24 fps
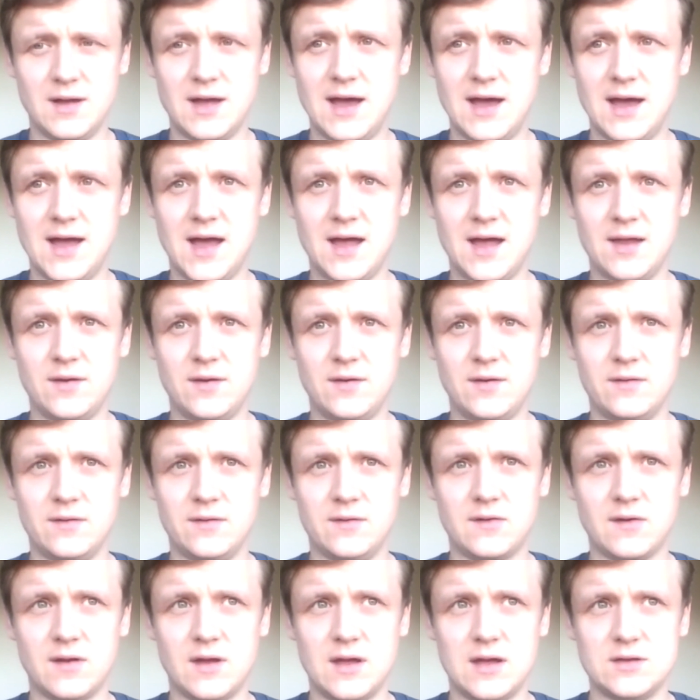
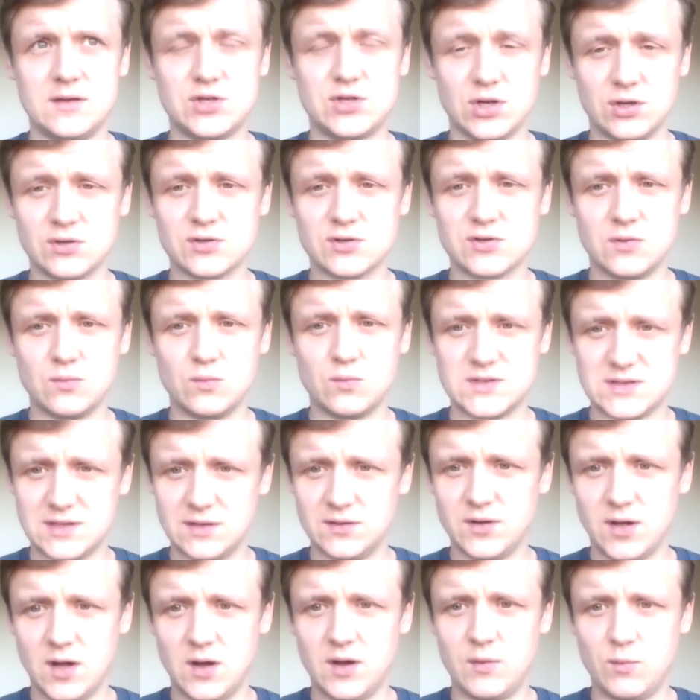and children were still
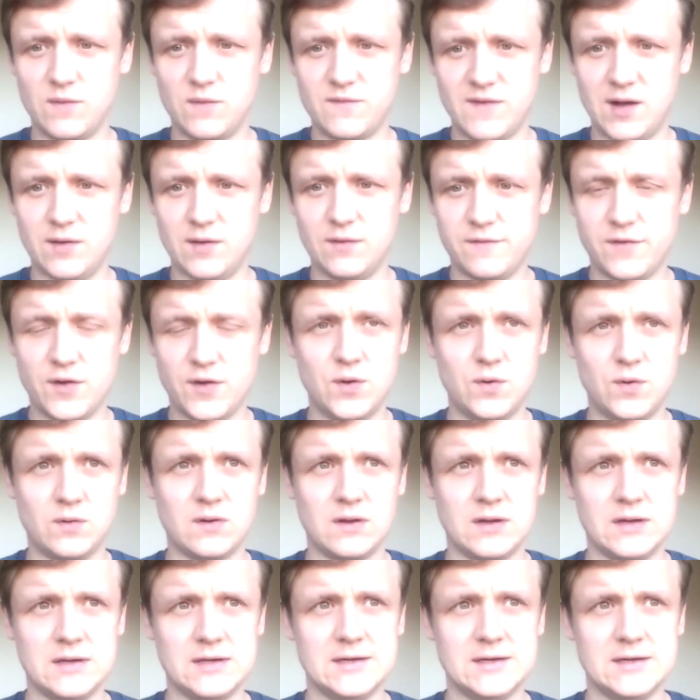going without food.